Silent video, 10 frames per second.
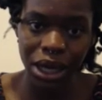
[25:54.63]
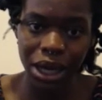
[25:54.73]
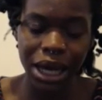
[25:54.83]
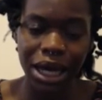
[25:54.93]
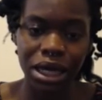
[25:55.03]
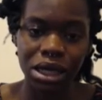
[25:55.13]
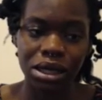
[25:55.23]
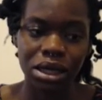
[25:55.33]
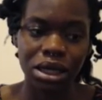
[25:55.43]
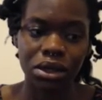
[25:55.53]
And
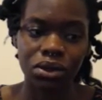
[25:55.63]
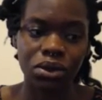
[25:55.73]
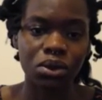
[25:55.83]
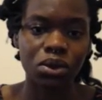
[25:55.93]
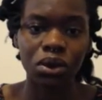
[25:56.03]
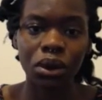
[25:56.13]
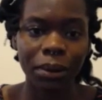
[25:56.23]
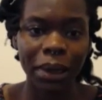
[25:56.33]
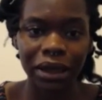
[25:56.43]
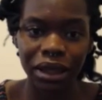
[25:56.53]
it's not a
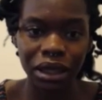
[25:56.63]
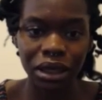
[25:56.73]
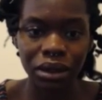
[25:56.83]
bad thing.